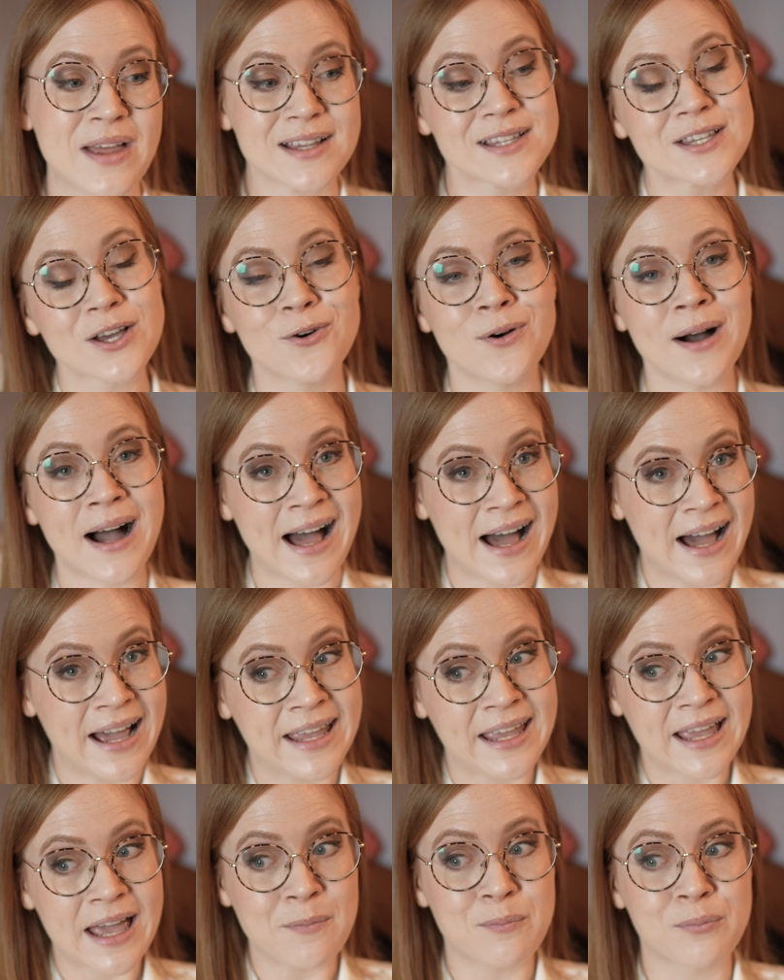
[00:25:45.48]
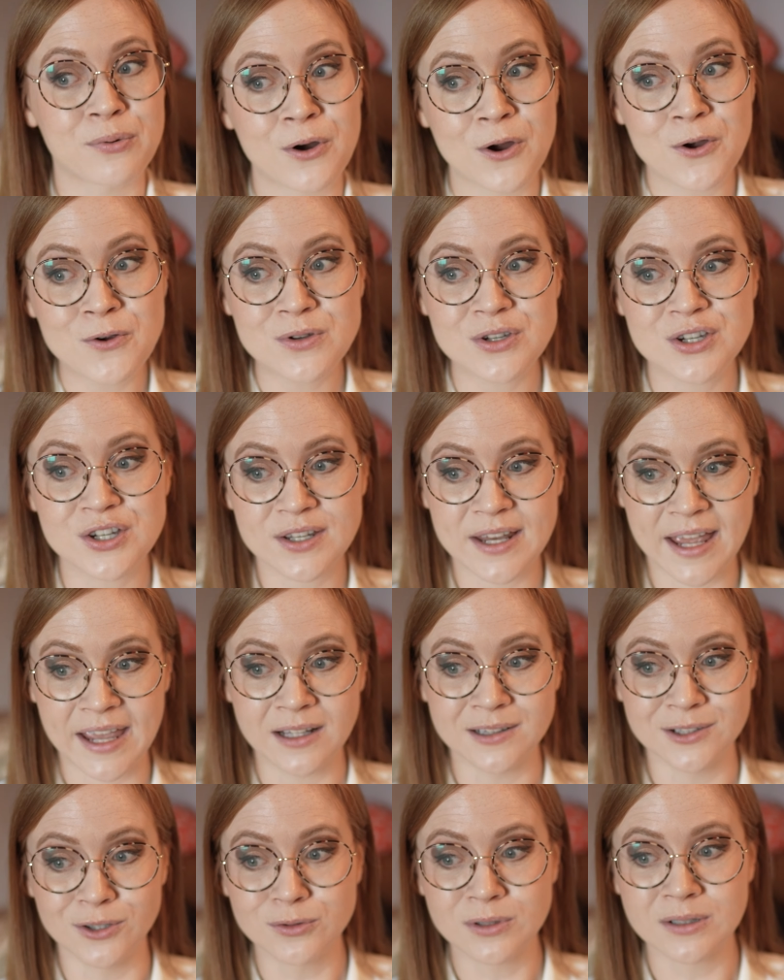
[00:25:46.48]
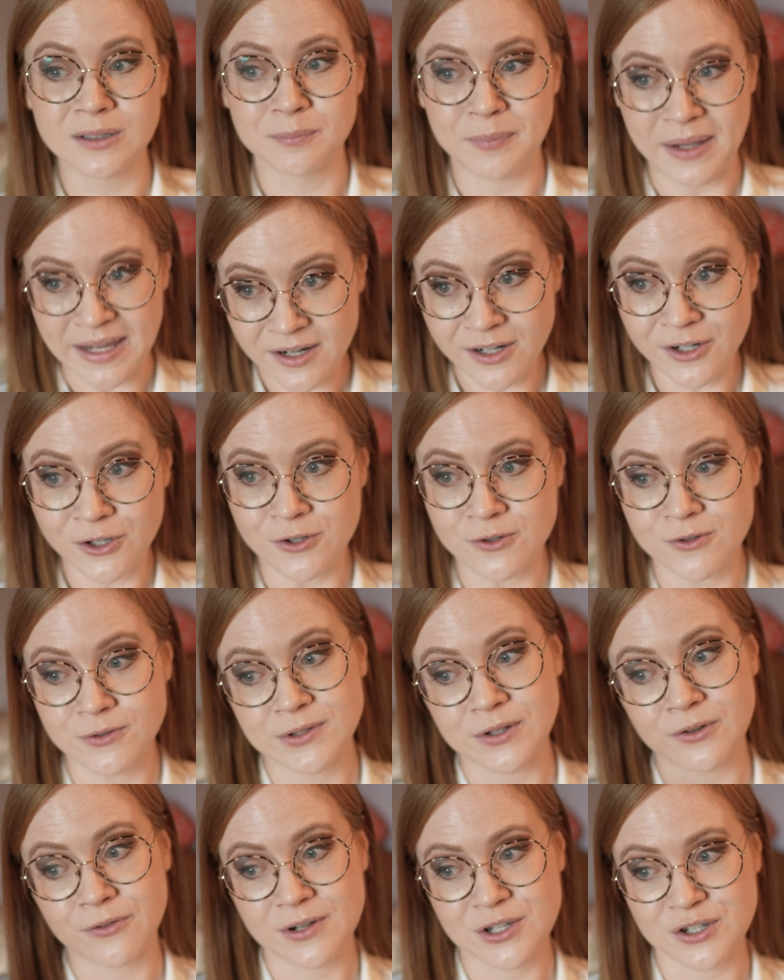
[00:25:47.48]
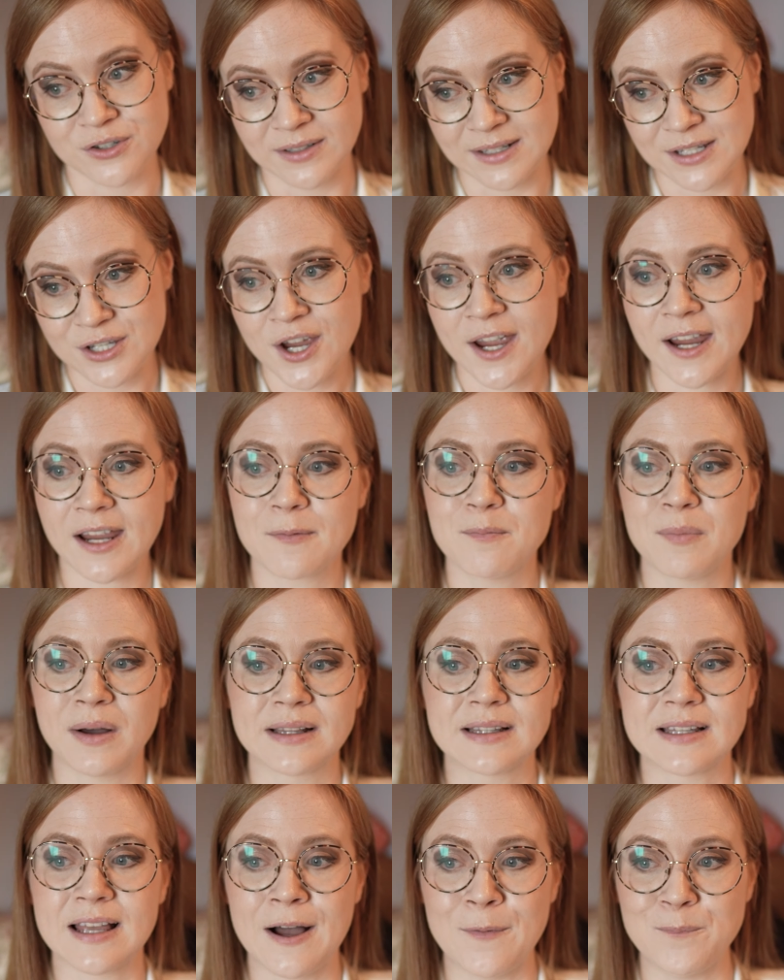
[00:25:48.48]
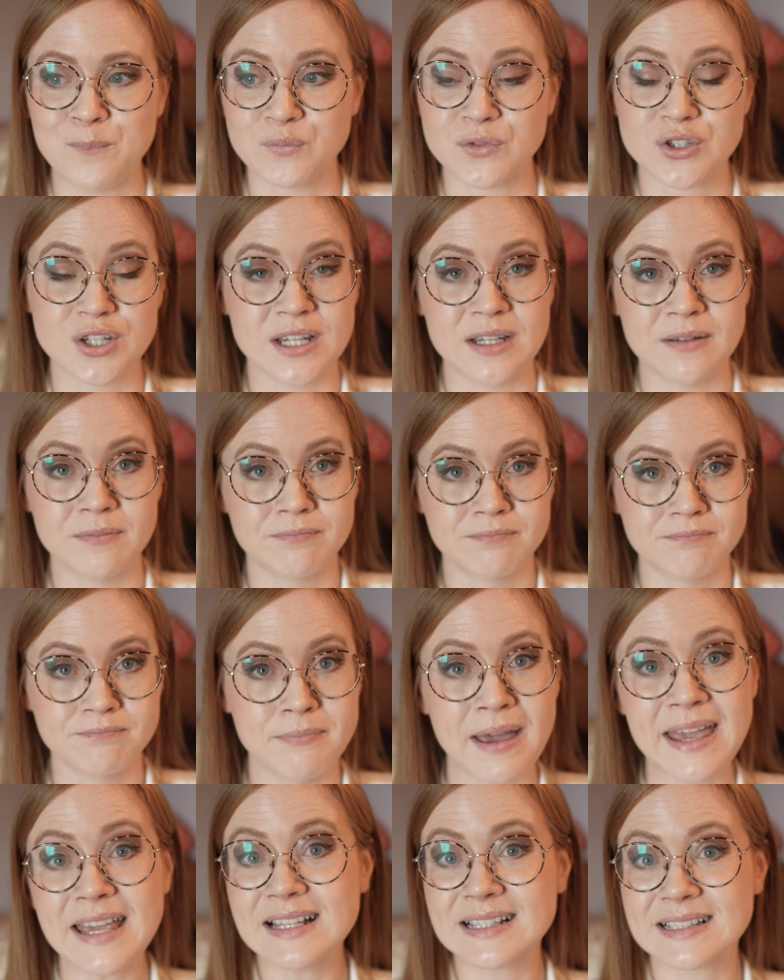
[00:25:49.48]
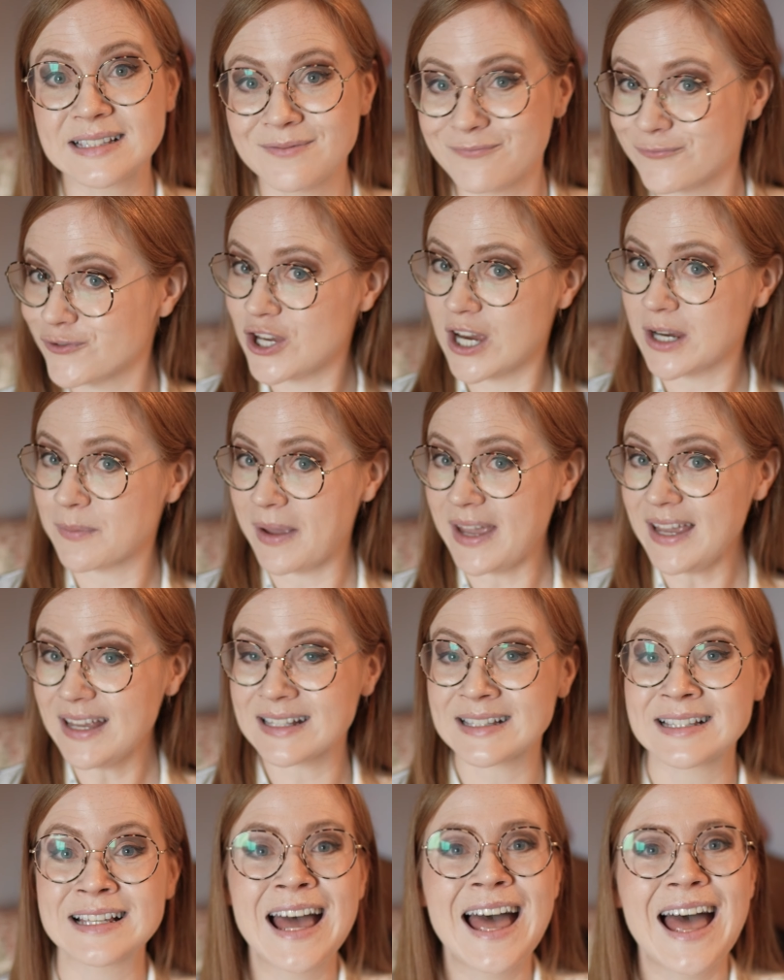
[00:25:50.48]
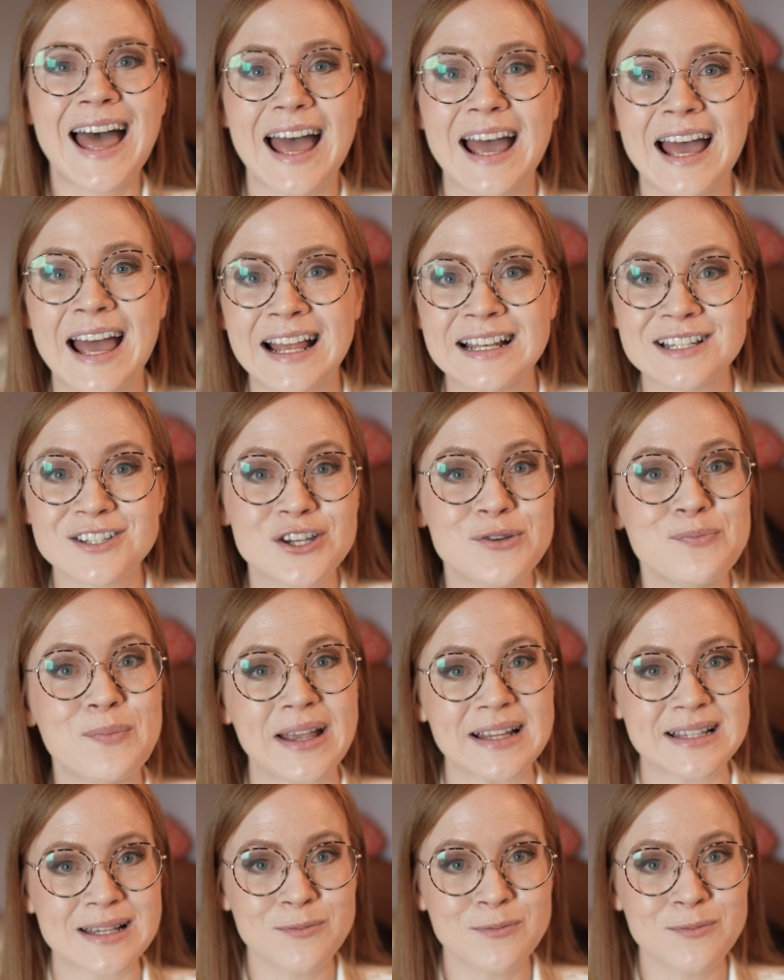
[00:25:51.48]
So I approached a local baker who's originally Czech, but she makes Czech bakes, and she made